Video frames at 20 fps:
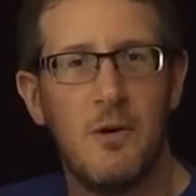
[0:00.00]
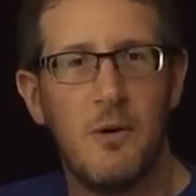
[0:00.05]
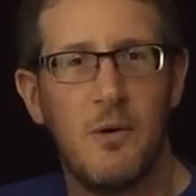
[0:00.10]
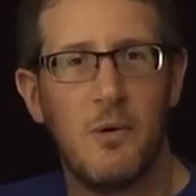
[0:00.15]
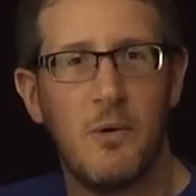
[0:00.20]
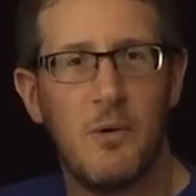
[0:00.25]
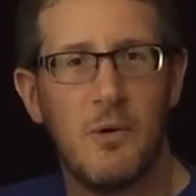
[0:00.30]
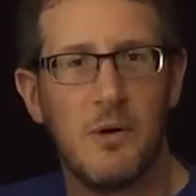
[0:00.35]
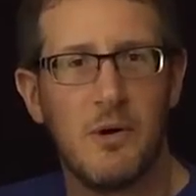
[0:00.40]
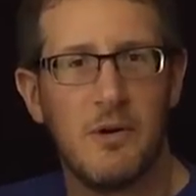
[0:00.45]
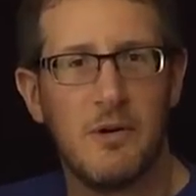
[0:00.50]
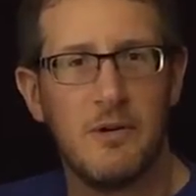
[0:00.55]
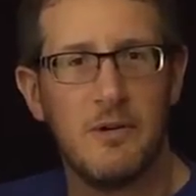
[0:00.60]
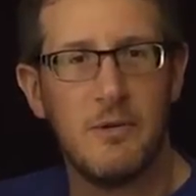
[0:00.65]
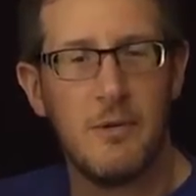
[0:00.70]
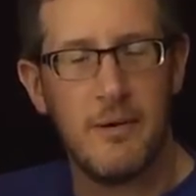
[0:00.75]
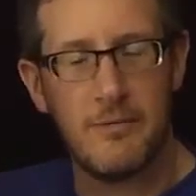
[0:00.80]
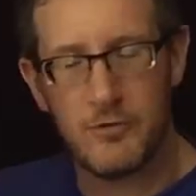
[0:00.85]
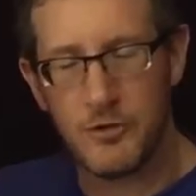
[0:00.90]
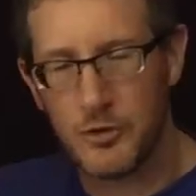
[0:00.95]
or
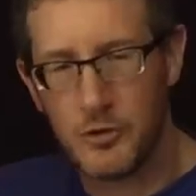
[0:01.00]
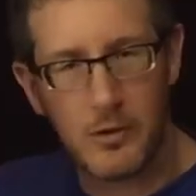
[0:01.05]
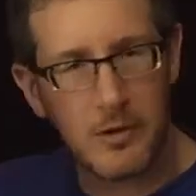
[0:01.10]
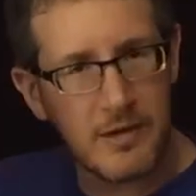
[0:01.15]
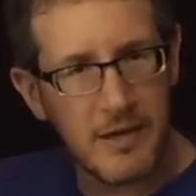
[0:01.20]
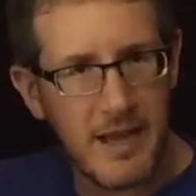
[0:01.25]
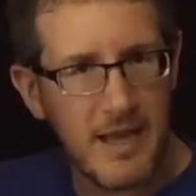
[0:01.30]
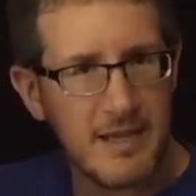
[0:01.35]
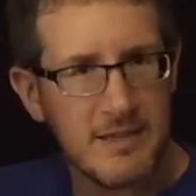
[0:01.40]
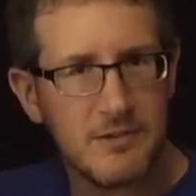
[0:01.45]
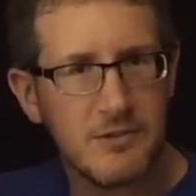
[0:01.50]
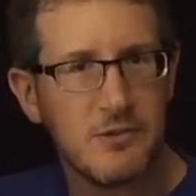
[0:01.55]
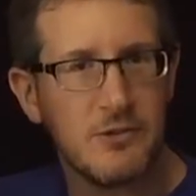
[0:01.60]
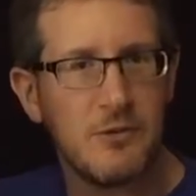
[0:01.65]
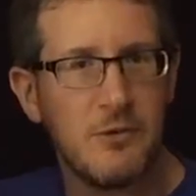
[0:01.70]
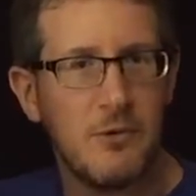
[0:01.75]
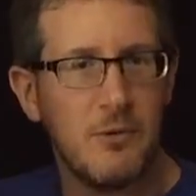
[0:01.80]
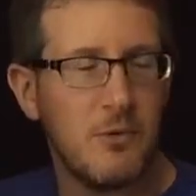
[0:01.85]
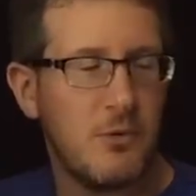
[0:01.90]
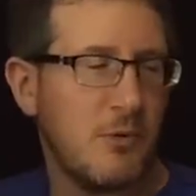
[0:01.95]
you have a short desk,
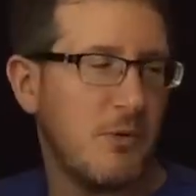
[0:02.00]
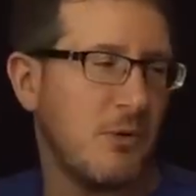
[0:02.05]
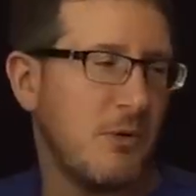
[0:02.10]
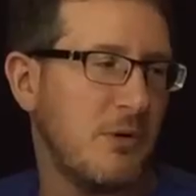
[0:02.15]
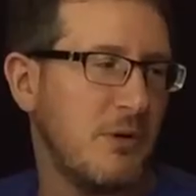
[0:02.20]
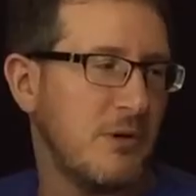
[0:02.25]
or